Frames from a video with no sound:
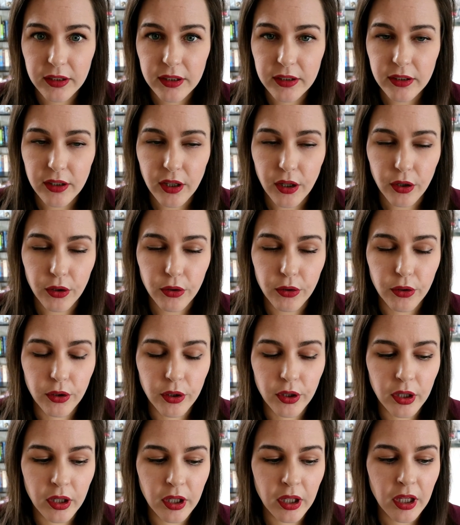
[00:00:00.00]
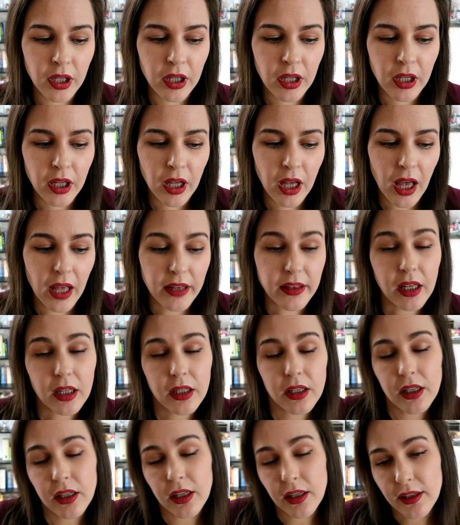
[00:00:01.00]
So, and
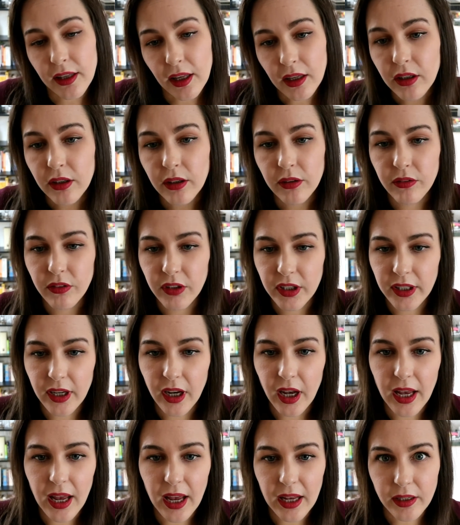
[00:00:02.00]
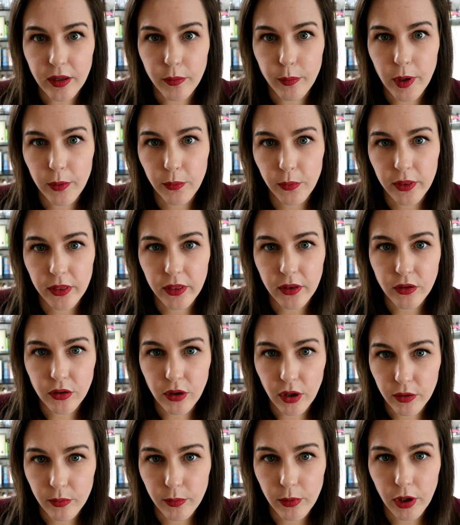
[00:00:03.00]
then the second visit I had, I met with the
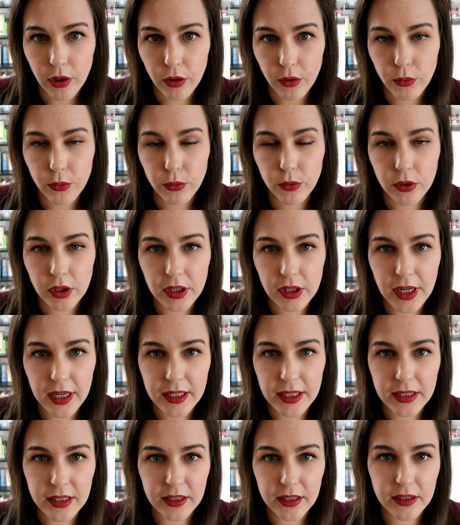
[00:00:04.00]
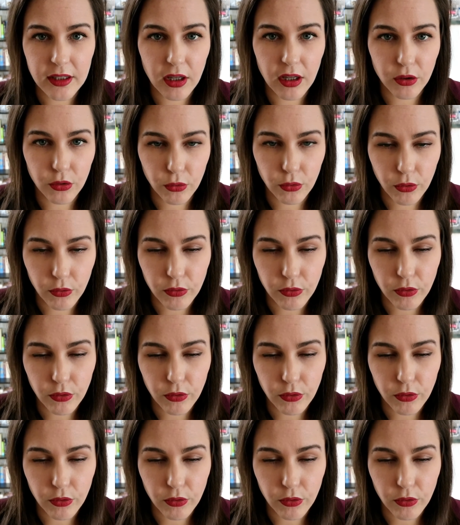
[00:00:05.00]
transplant coordinator, signed all the